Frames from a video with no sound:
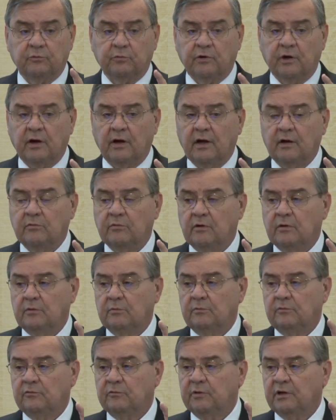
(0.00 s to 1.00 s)

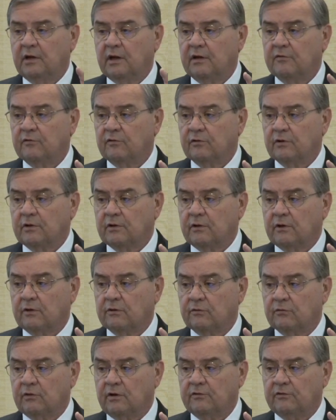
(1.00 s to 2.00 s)
problems, behavioral
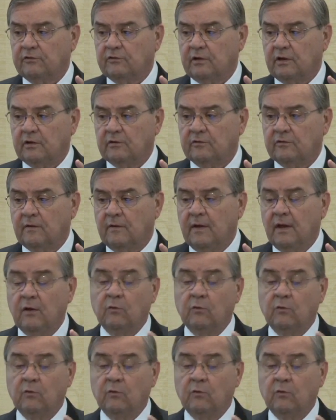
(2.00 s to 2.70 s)
characteristics